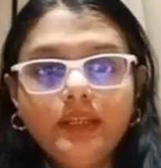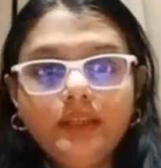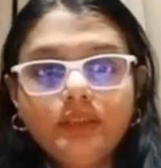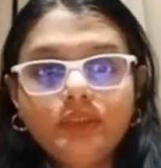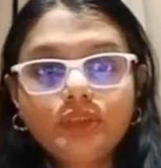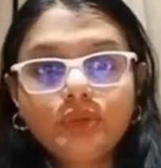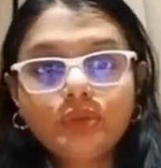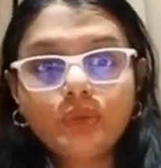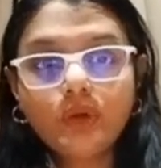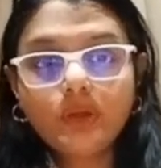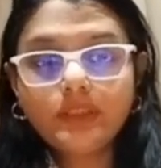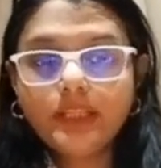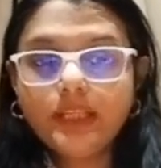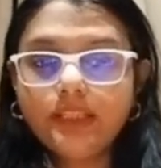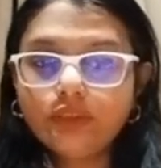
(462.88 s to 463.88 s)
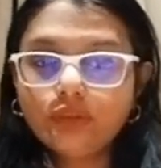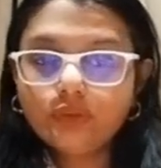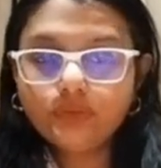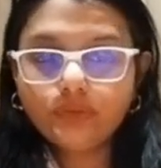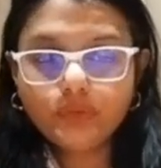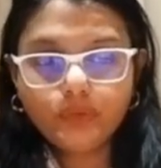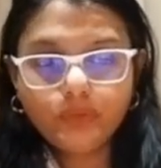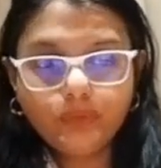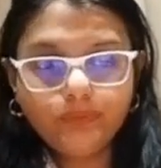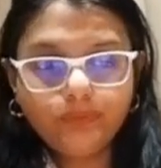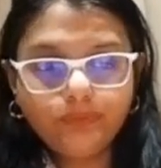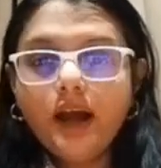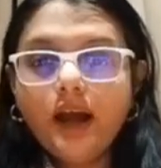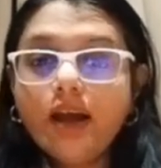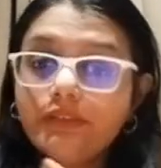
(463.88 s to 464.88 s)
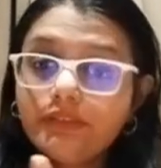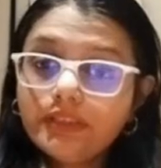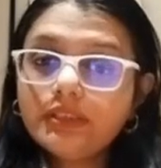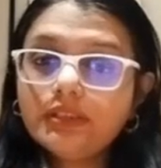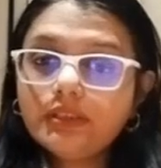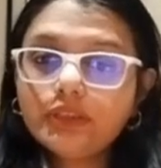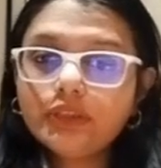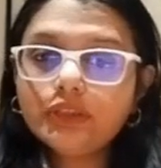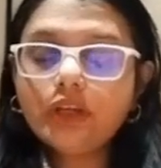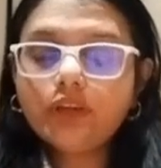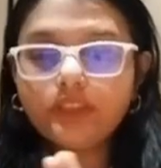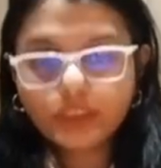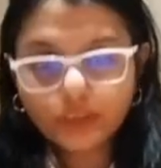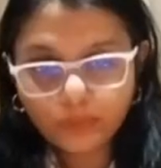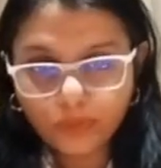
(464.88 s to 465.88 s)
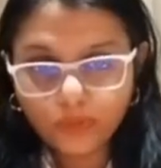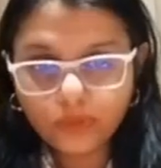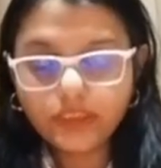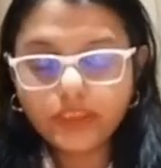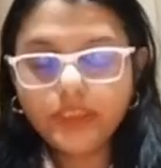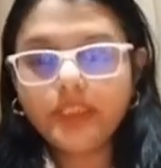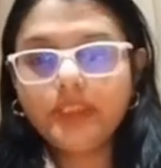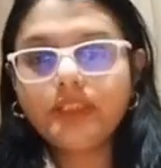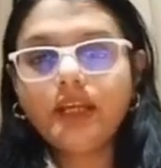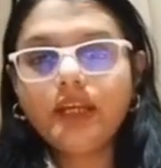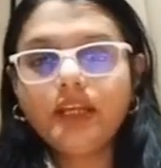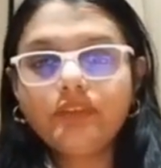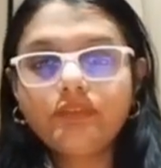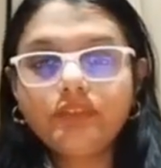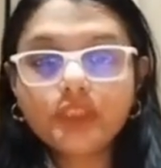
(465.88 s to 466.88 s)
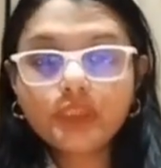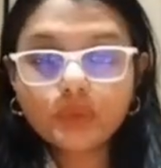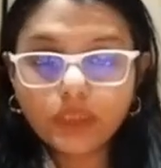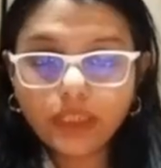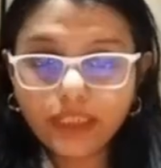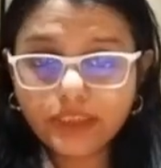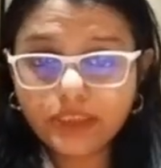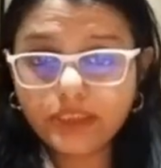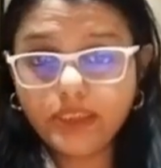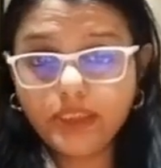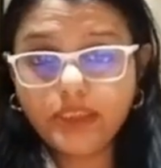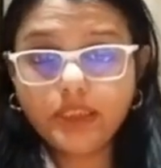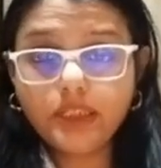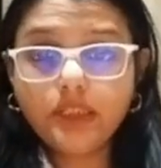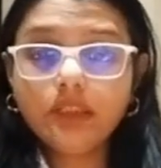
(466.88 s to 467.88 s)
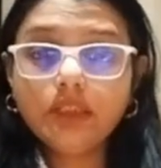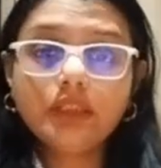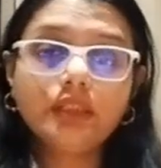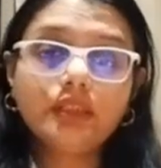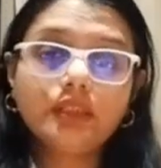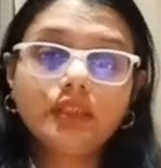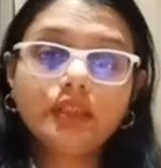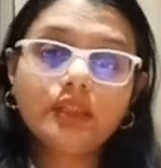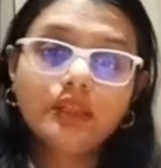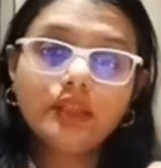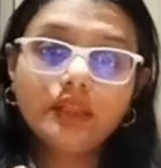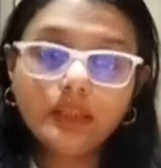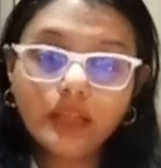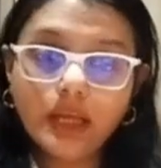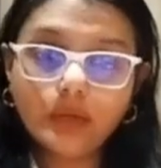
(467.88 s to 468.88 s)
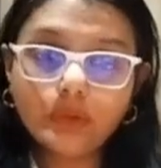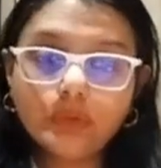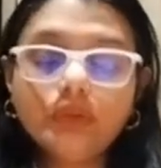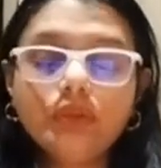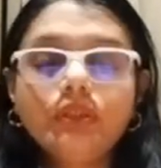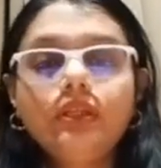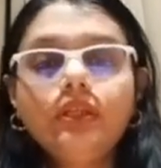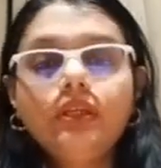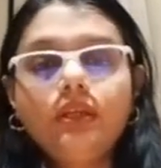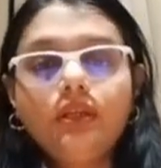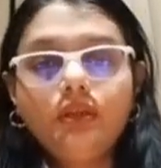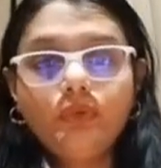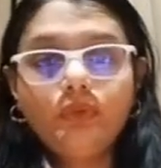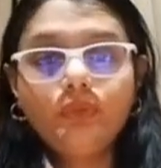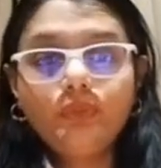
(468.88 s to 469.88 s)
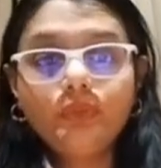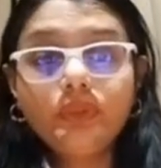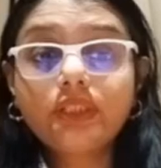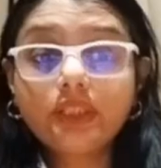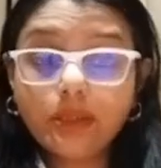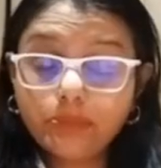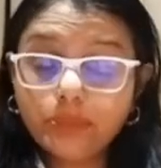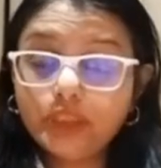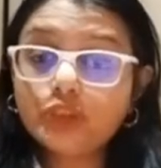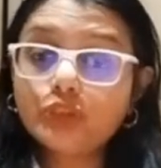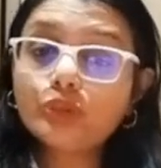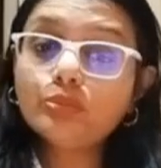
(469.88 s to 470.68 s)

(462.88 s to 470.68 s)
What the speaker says: so on and so forth. After you have explored the data and visualized the data, now we come into